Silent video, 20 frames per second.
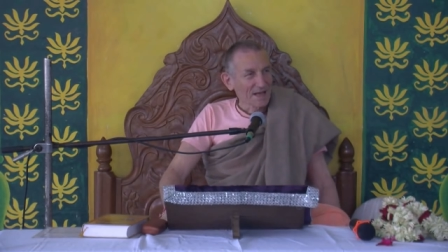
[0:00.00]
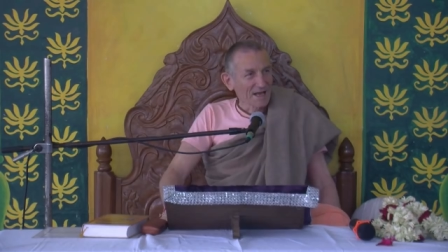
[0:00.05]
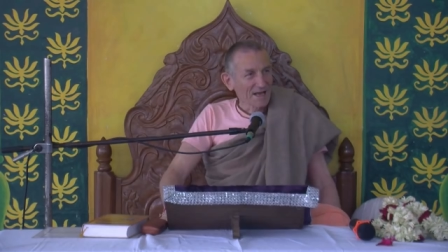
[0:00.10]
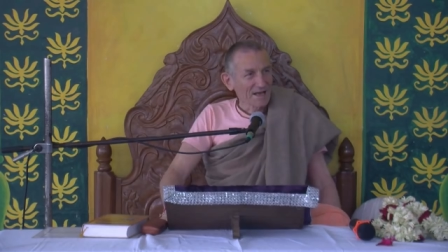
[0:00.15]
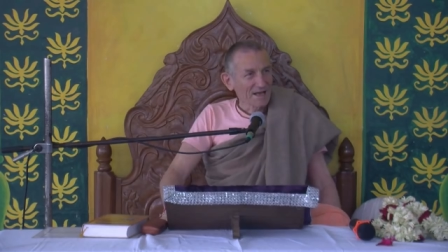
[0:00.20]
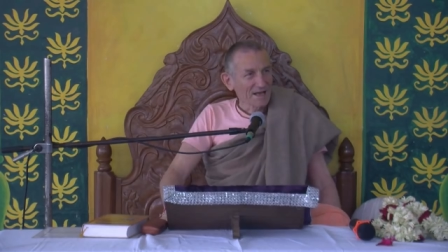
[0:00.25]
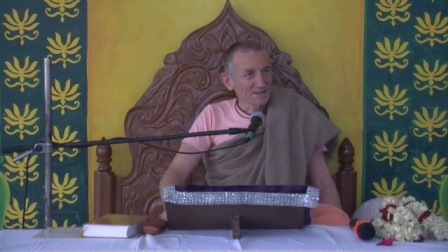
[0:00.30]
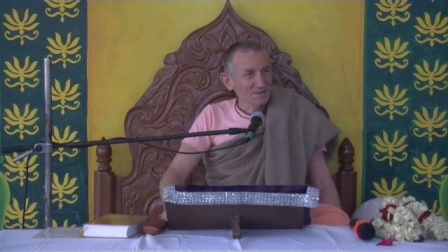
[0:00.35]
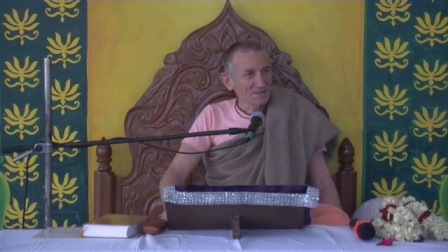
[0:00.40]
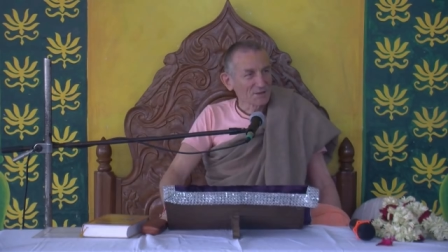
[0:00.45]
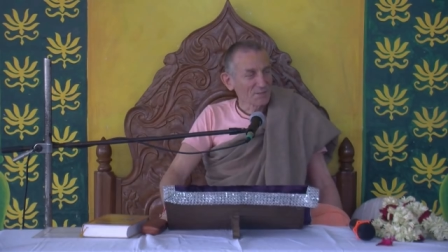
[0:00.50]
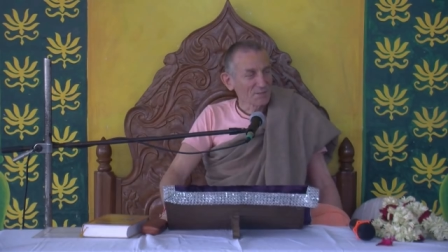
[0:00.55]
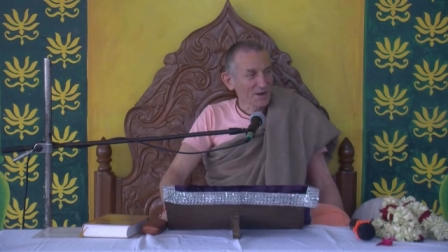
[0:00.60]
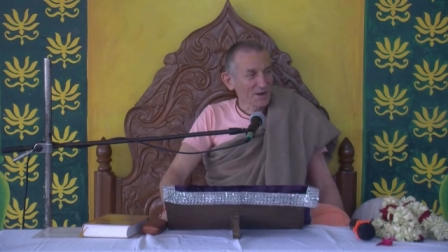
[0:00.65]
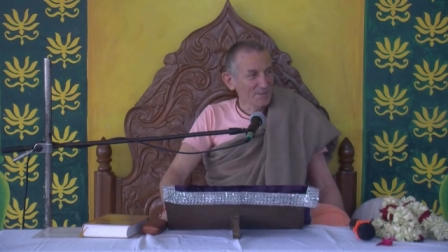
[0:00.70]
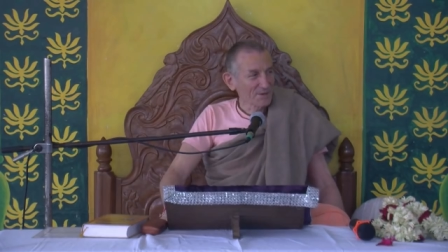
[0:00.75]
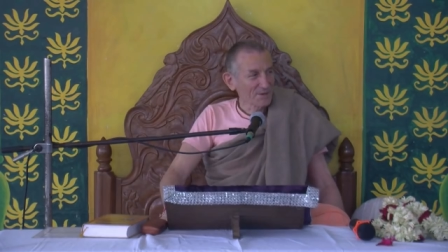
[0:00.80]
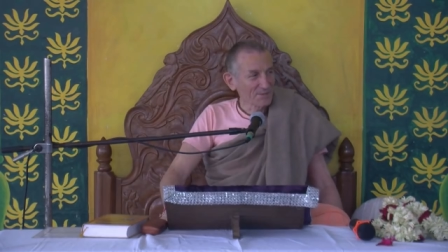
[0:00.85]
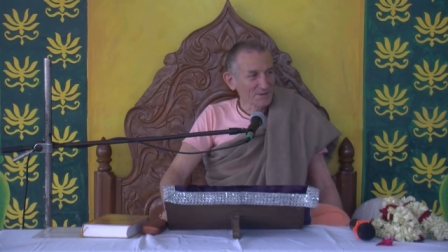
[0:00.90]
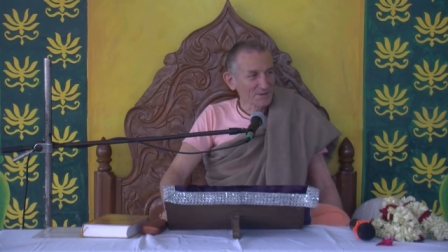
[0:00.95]
Uh, so
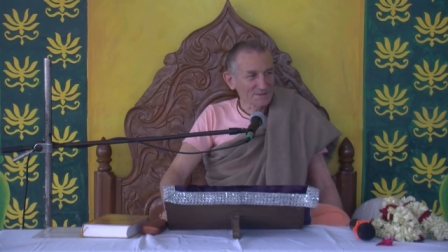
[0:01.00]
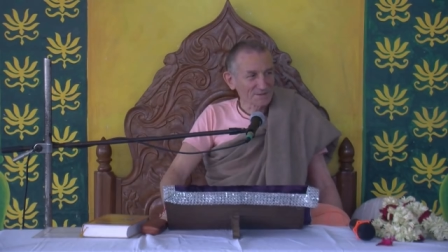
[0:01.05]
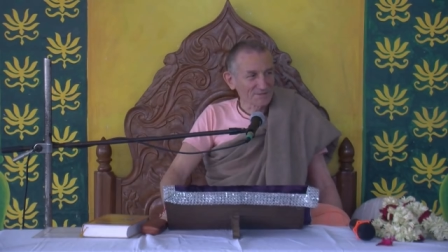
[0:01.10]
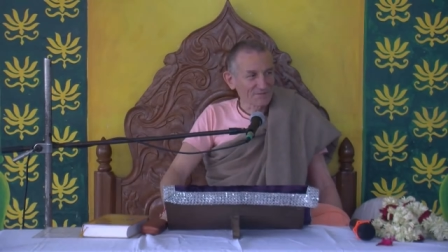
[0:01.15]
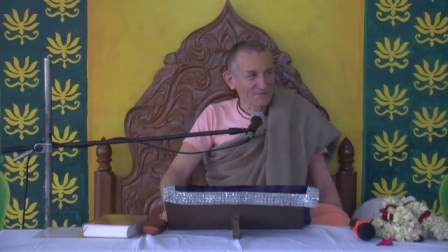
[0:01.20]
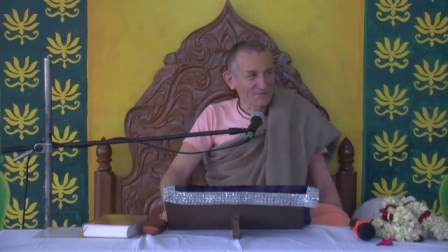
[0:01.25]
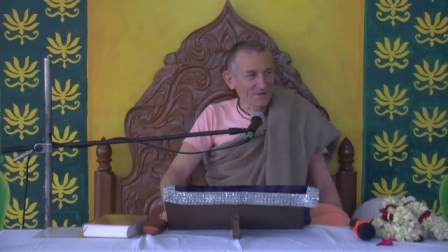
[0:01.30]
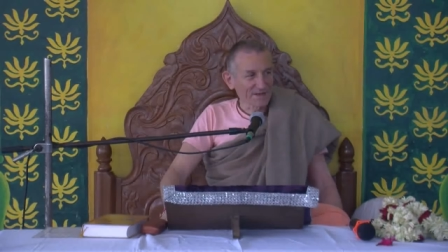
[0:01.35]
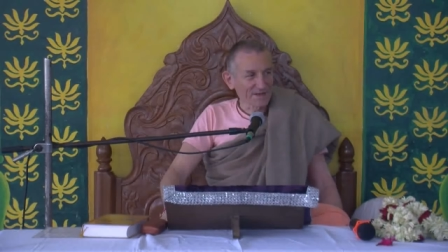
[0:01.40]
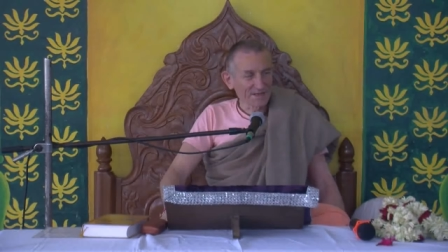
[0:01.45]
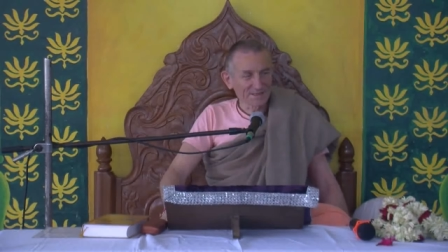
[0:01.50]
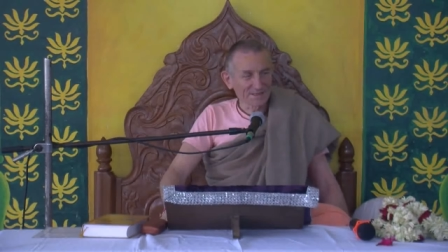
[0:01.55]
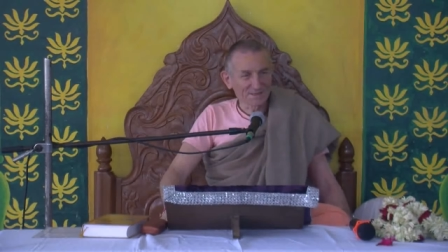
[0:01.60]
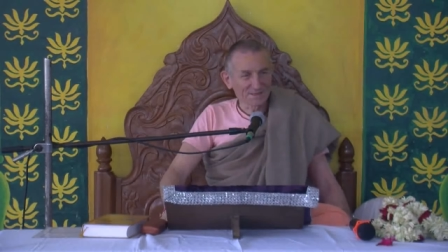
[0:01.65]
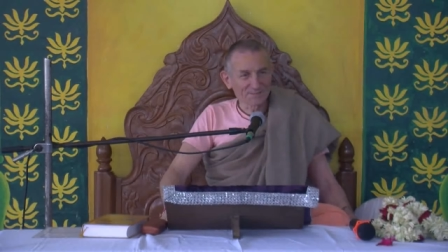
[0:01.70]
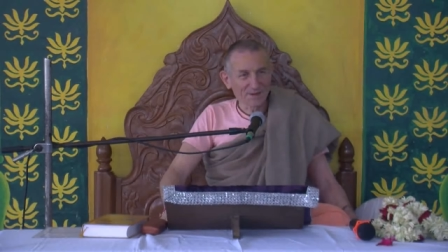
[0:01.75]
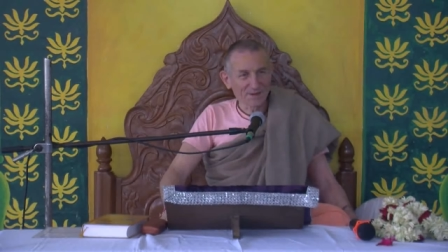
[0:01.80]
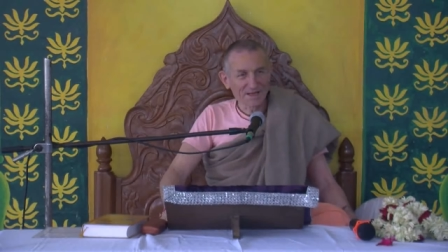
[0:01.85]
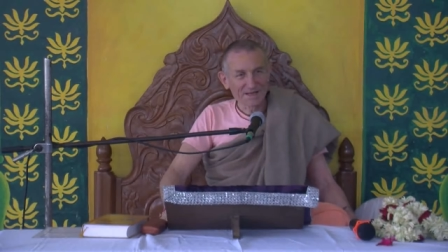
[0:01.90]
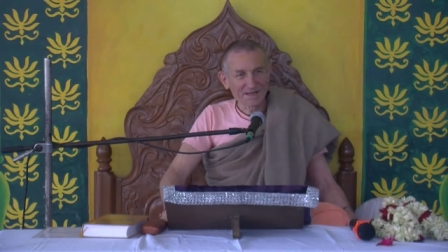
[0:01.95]
Prabhupada wasn't
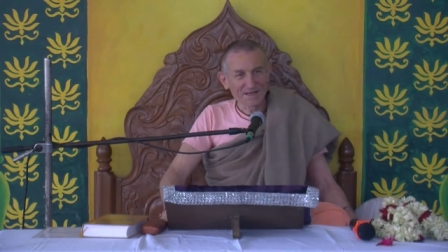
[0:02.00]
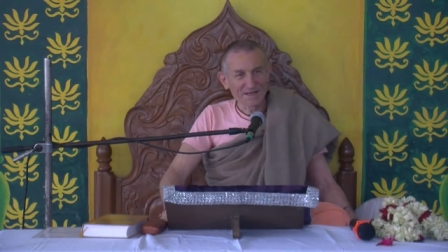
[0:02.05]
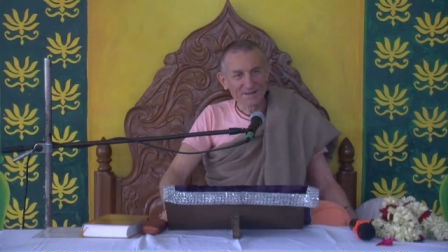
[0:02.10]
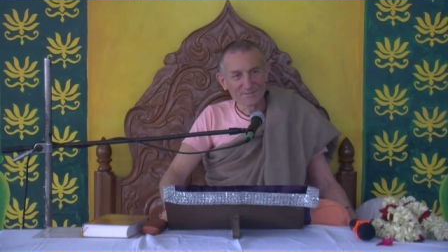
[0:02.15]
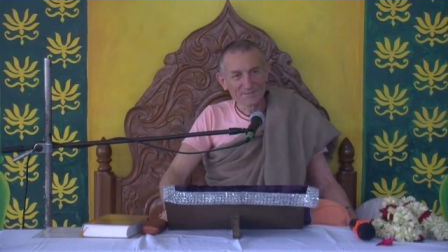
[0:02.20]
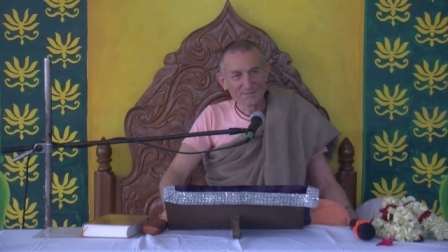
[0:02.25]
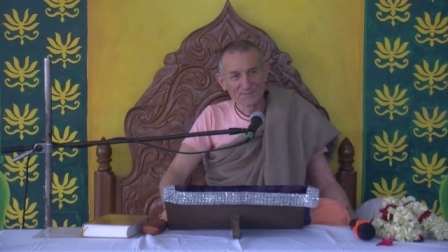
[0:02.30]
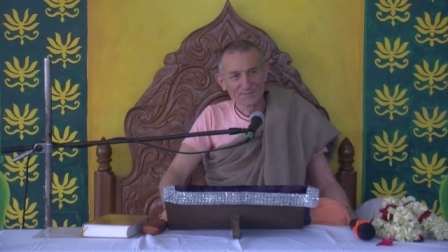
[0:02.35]
phased by